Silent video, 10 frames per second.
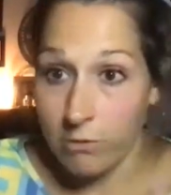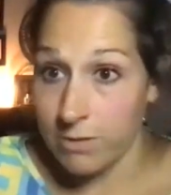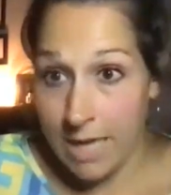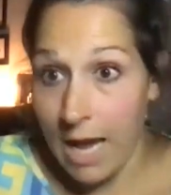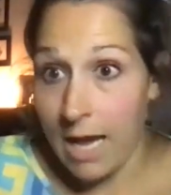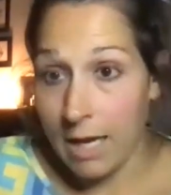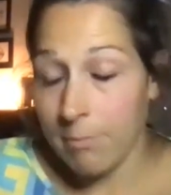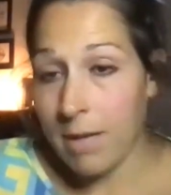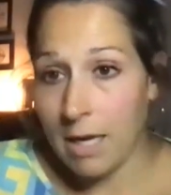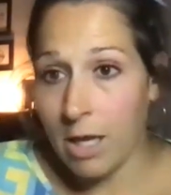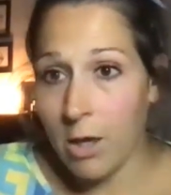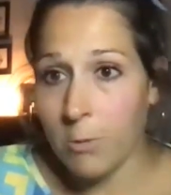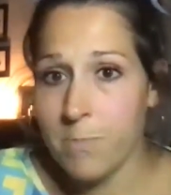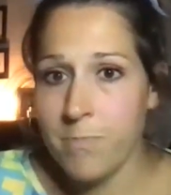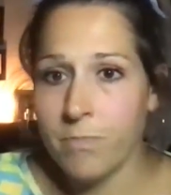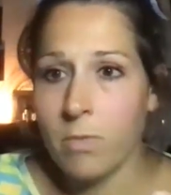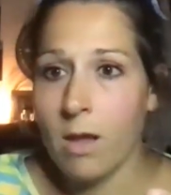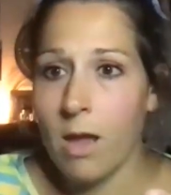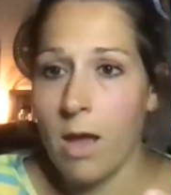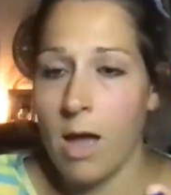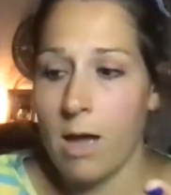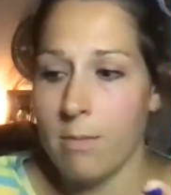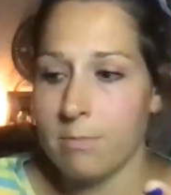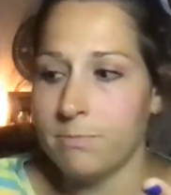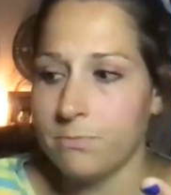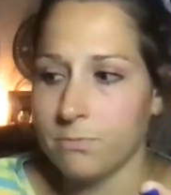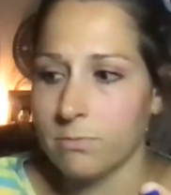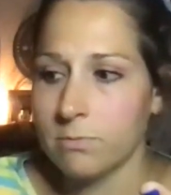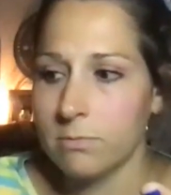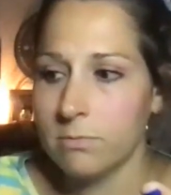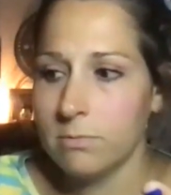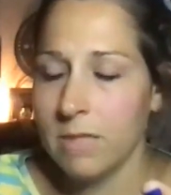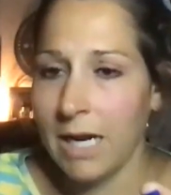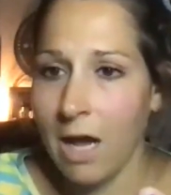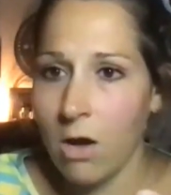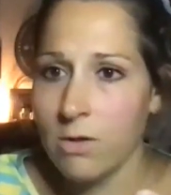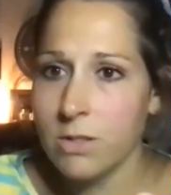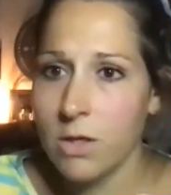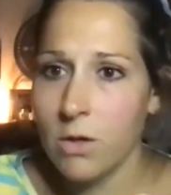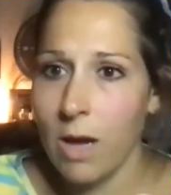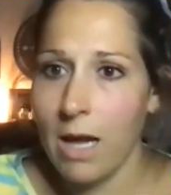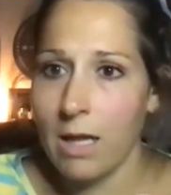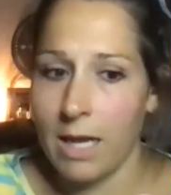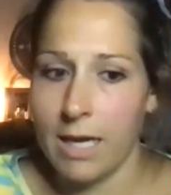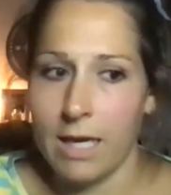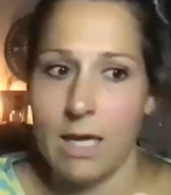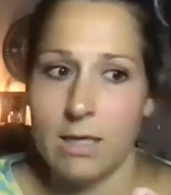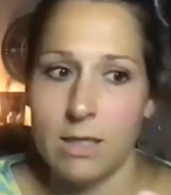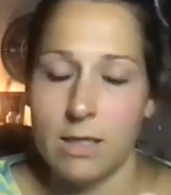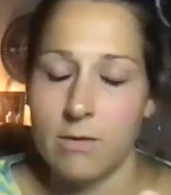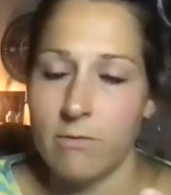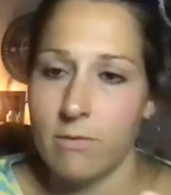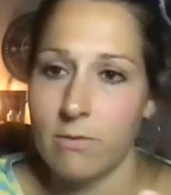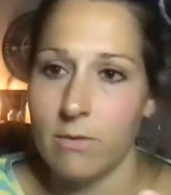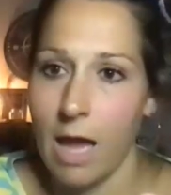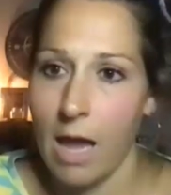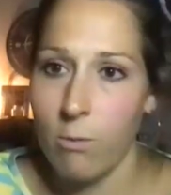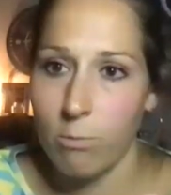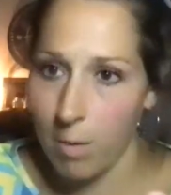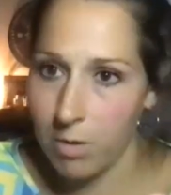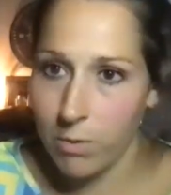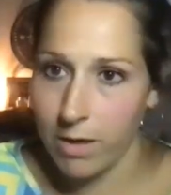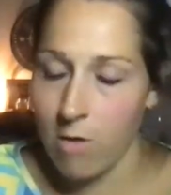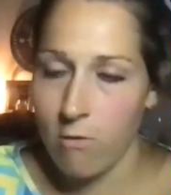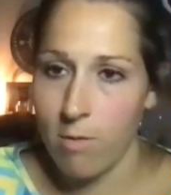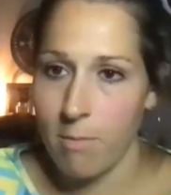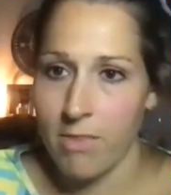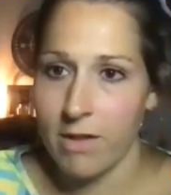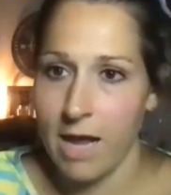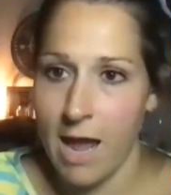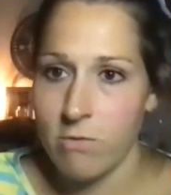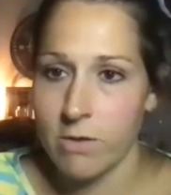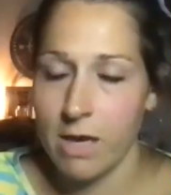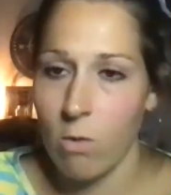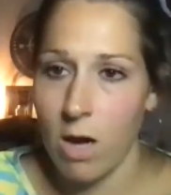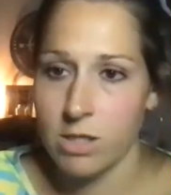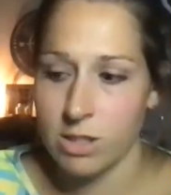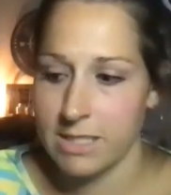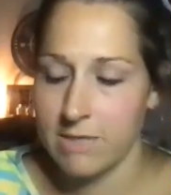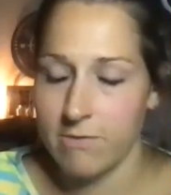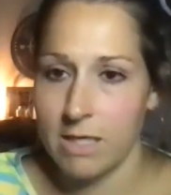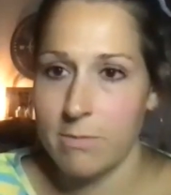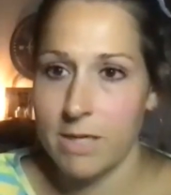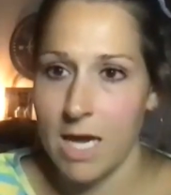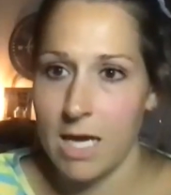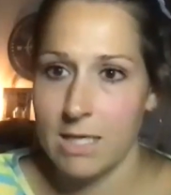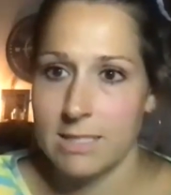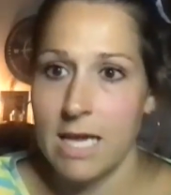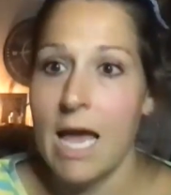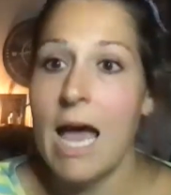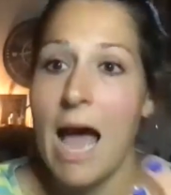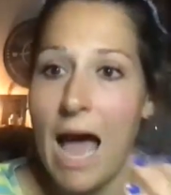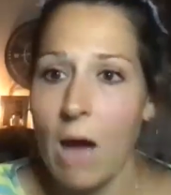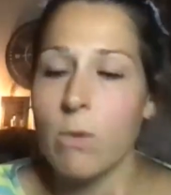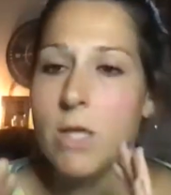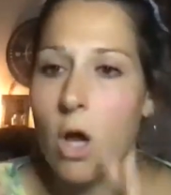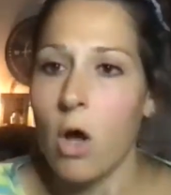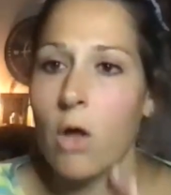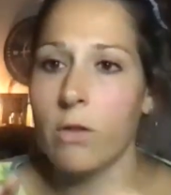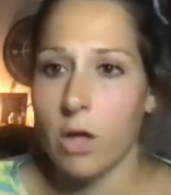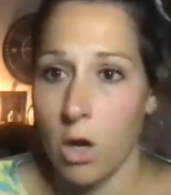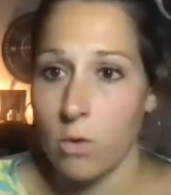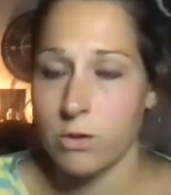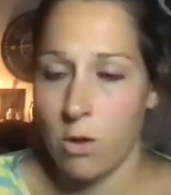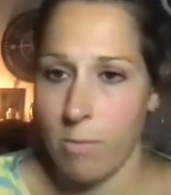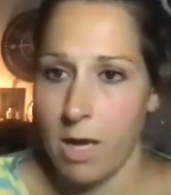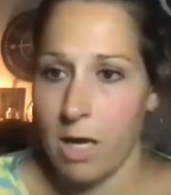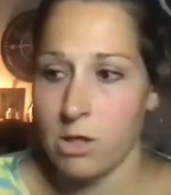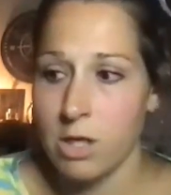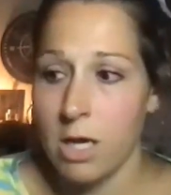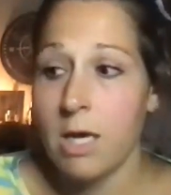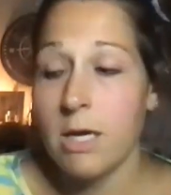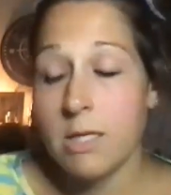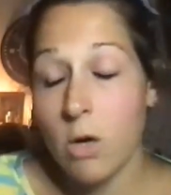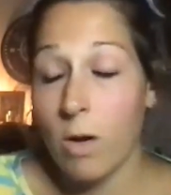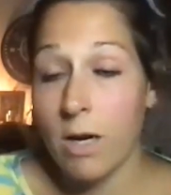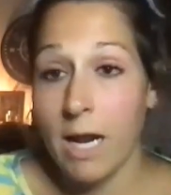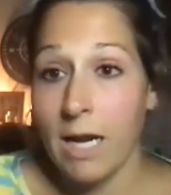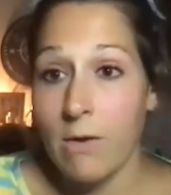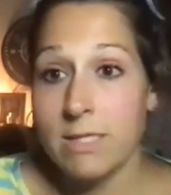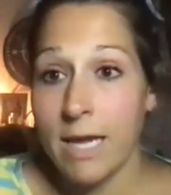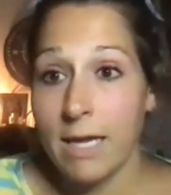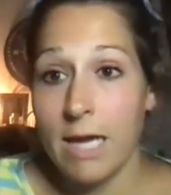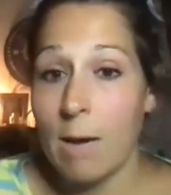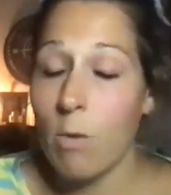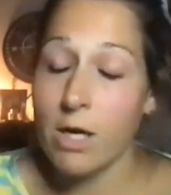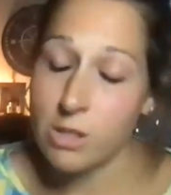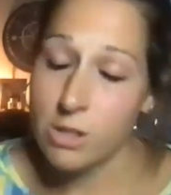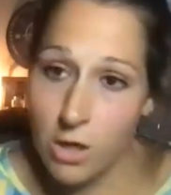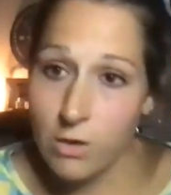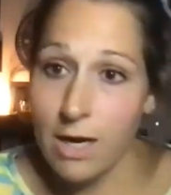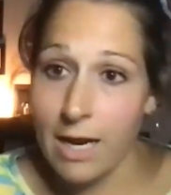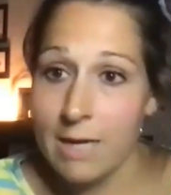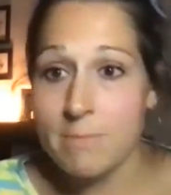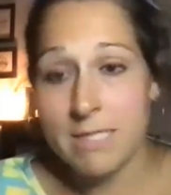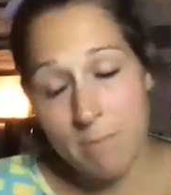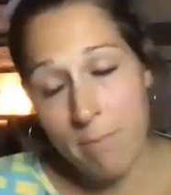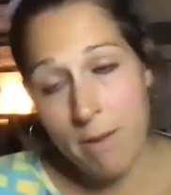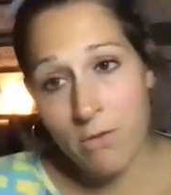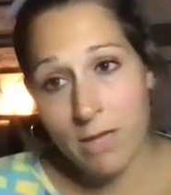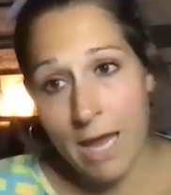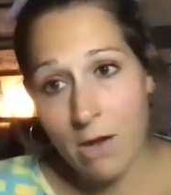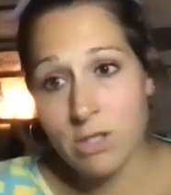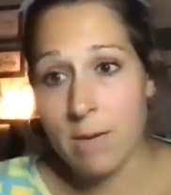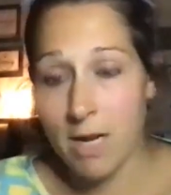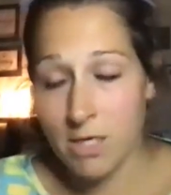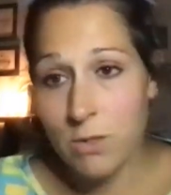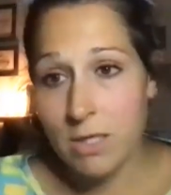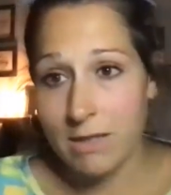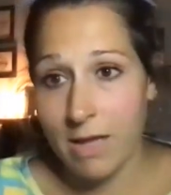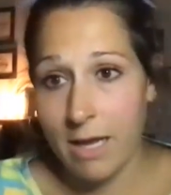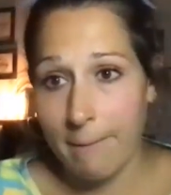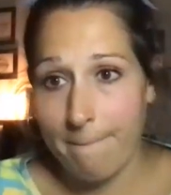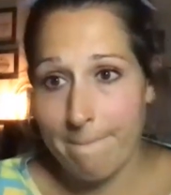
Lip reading: time. Hello. And I also I probably went over a month and a half without watching TV because I was on the go so much. So one night I was like, I'm watching a show tonight. I'm sitting my butt on the couch and I'm not doing anything.